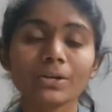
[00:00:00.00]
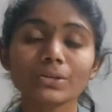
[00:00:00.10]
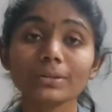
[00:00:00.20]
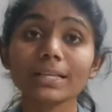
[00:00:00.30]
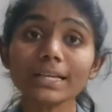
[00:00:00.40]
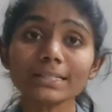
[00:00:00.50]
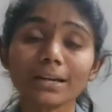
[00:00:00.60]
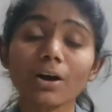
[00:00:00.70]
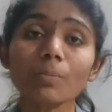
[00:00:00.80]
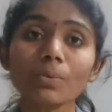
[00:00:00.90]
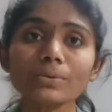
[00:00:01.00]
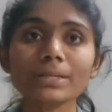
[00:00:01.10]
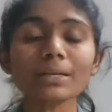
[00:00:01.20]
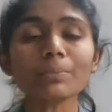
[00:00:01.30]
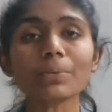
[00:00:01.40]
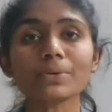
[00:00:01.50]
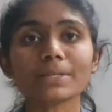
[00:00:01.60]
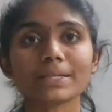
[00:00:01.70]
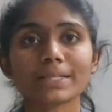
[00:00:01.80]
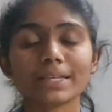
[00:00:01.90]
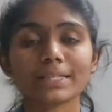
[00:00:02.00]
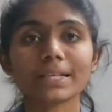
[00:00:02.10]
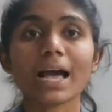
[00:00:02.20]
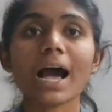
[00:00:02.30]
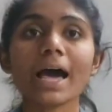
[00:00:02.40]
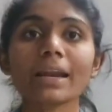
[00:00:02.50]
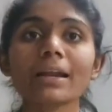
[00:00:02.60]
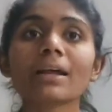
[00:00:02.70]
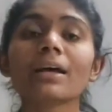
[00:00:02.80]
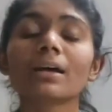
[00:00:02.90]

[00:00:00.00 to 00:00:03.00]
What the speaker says: So these opposing processes are